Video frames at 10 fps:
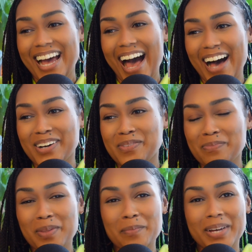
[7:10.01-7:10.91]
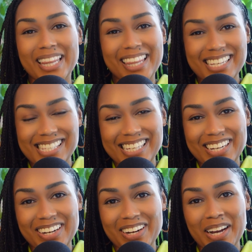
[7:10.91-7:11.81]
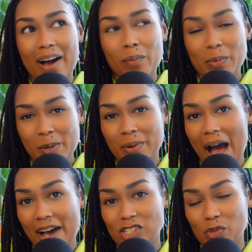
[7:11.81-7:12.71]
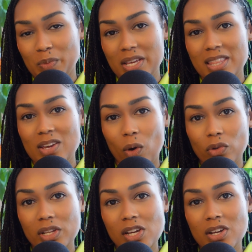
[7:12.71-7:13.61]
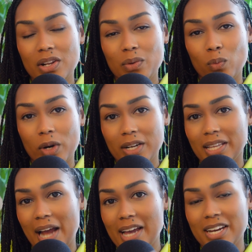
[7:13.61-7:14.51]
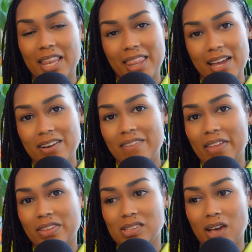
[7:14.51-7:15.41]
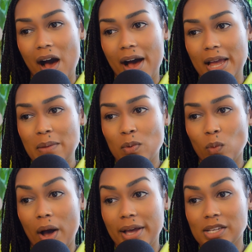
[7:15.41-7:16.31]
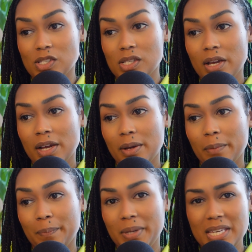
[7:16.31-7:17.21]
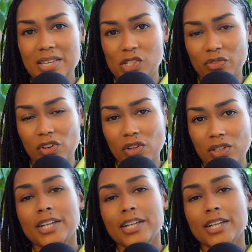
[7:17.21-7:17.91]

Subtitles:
But this year, when people asked me, the only word that I could think of at the time was peaceful.